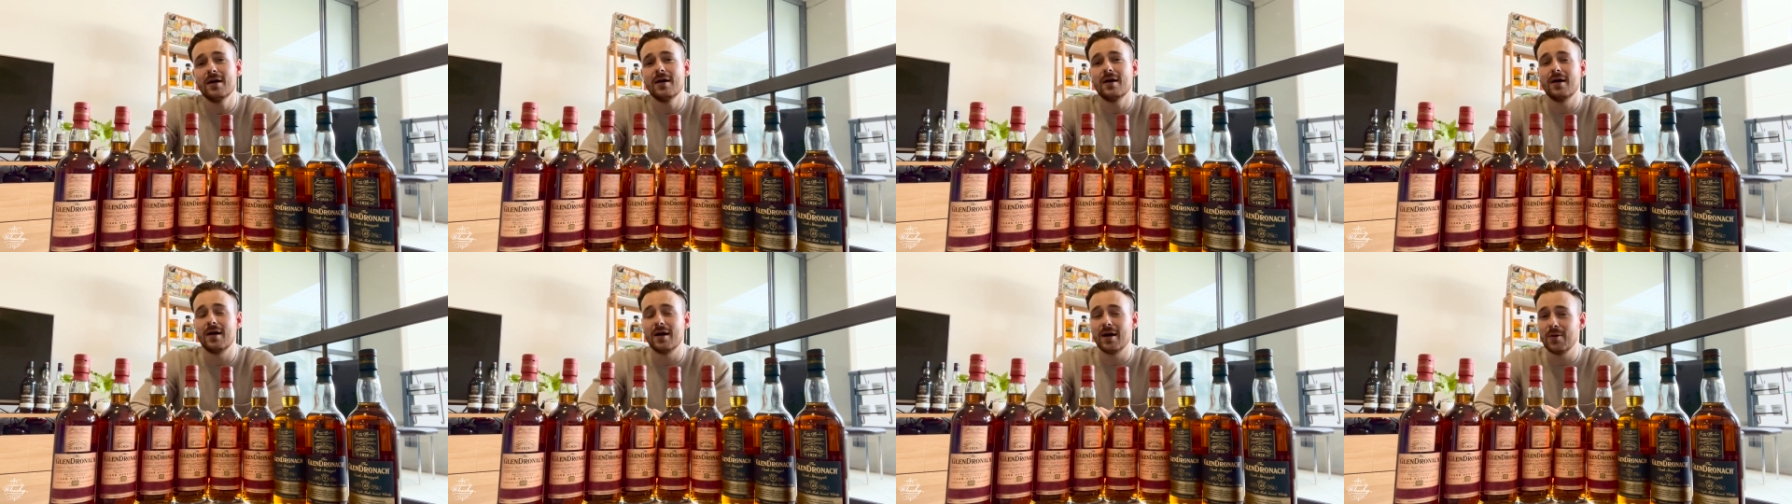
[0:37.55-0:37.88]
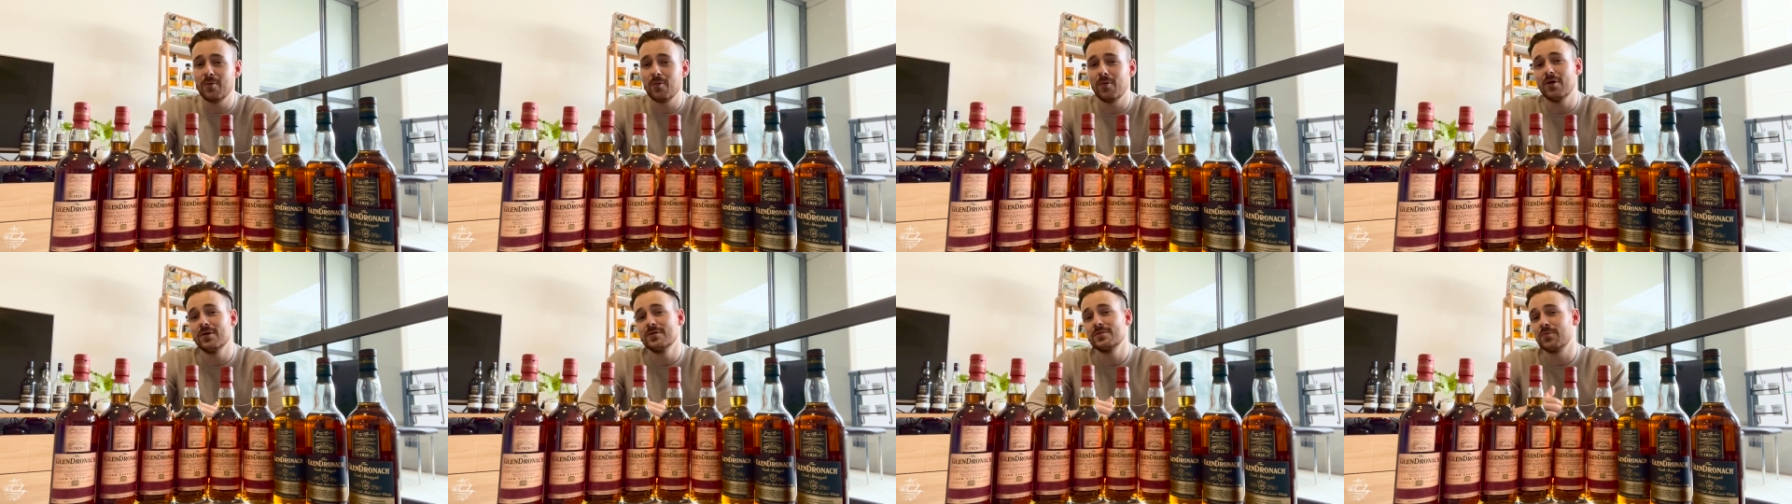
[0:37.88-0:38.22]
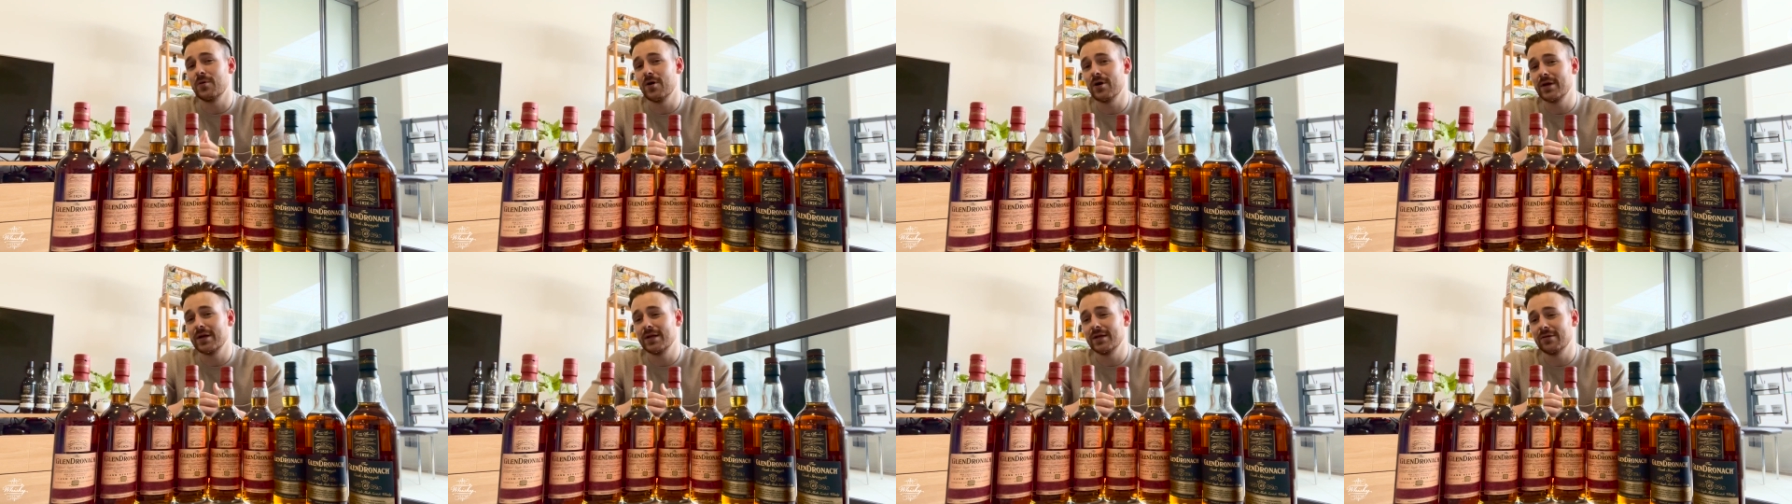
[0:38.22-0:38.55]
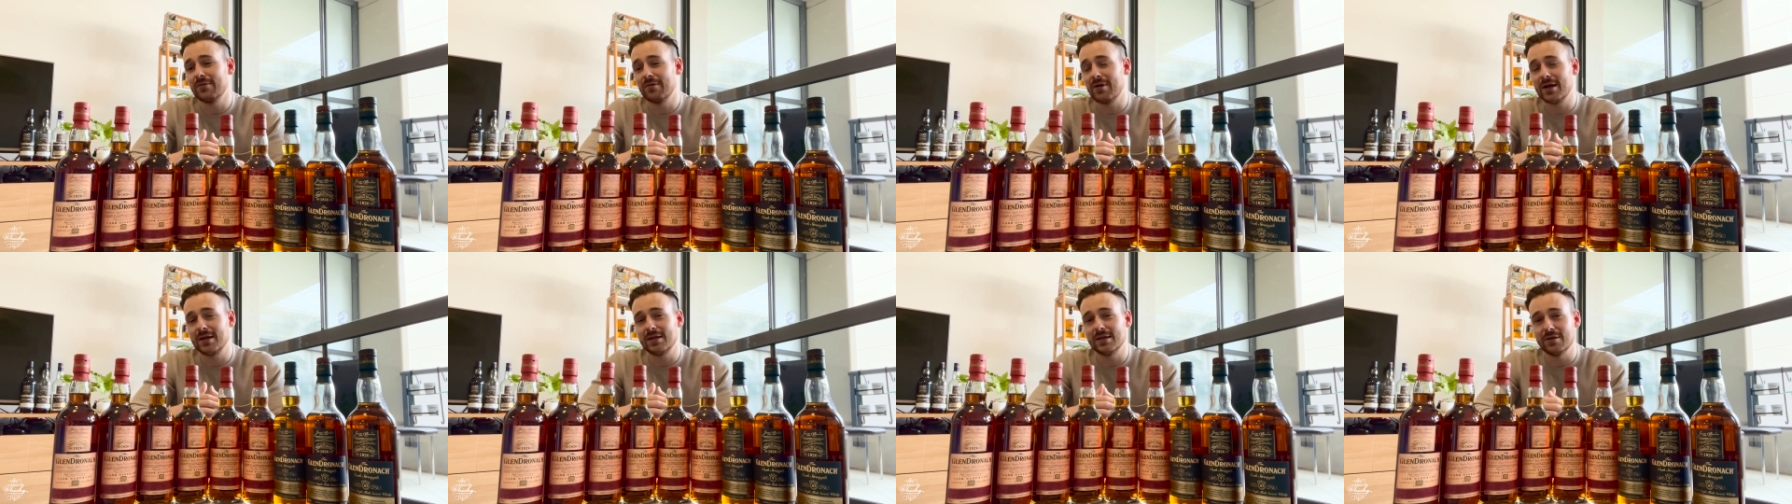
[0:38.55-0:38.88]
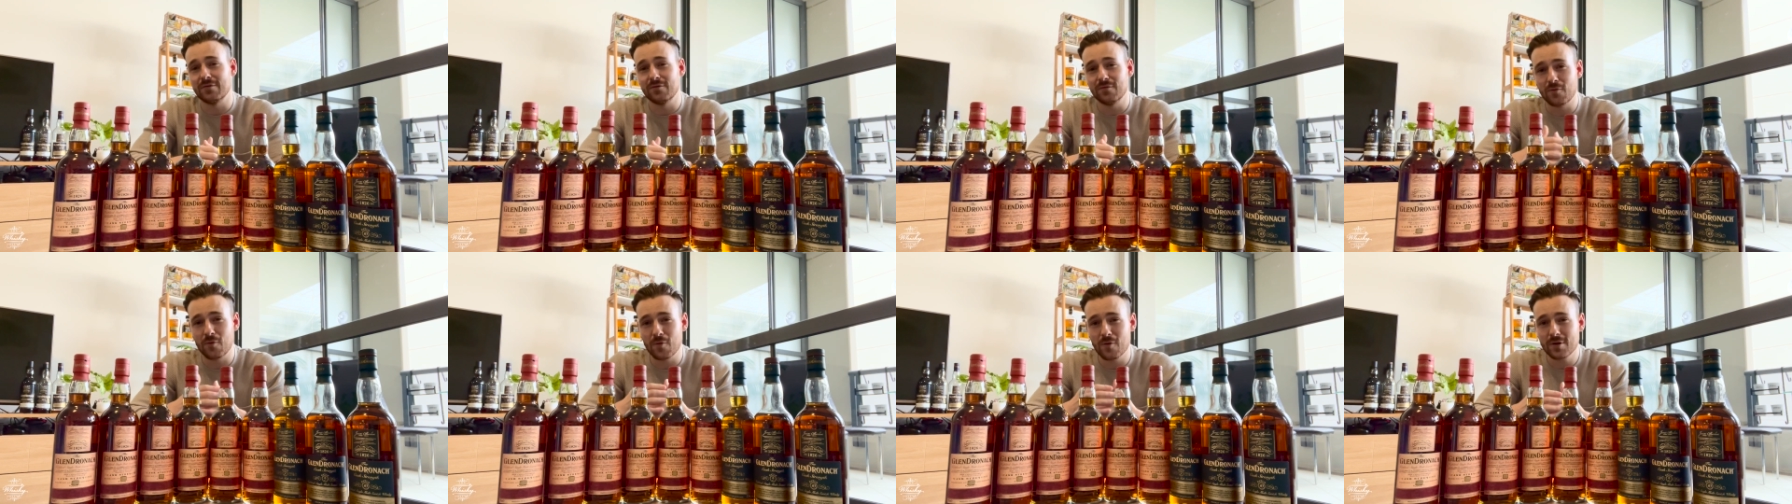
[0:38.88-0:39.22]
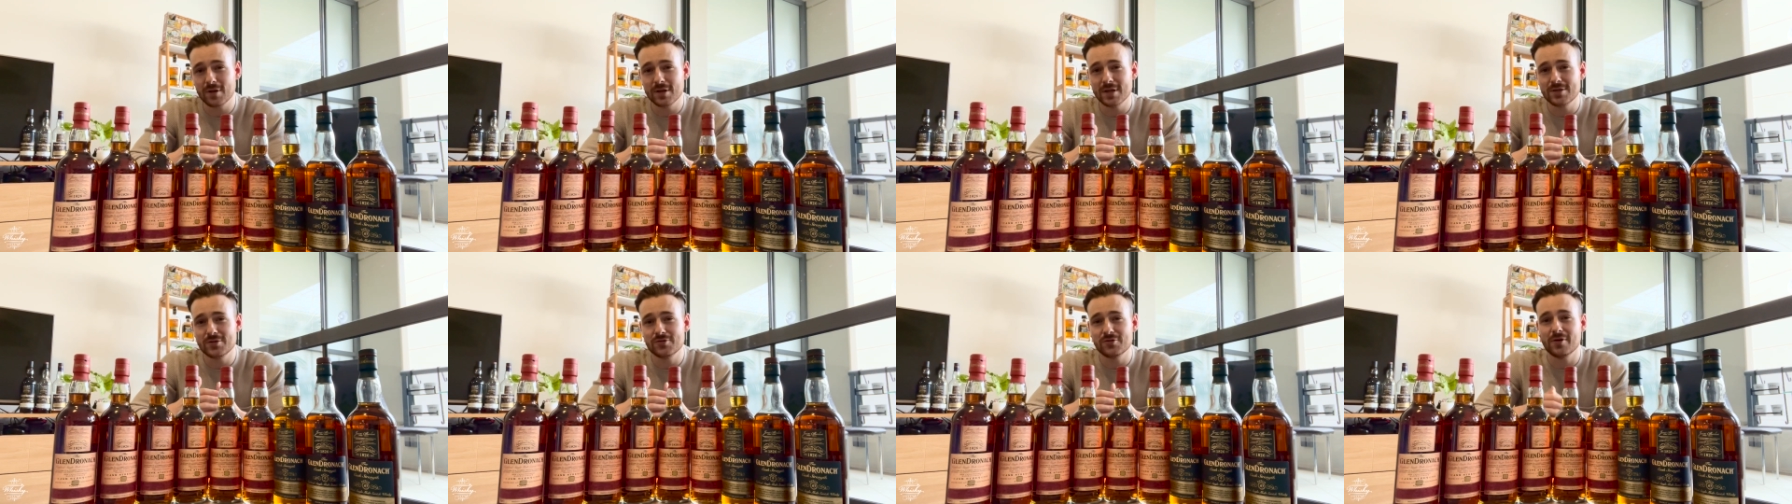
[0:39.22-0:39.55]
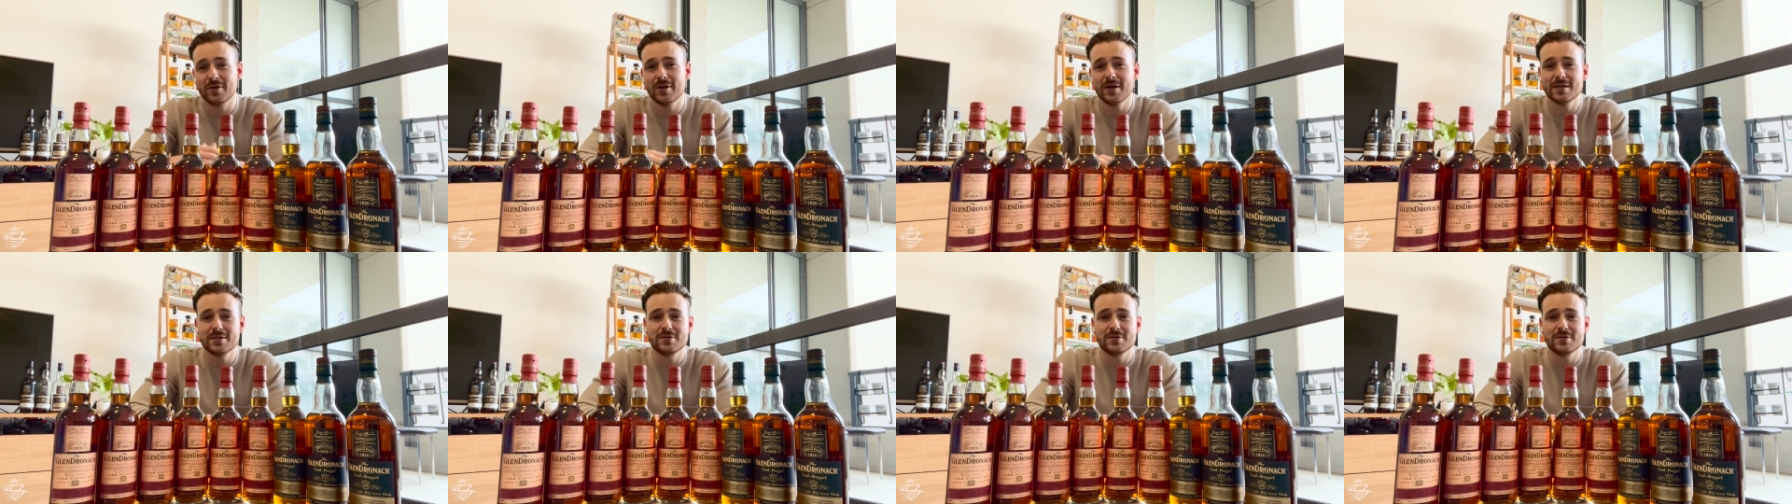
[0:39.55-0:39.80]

I was working directly for GlenDronach,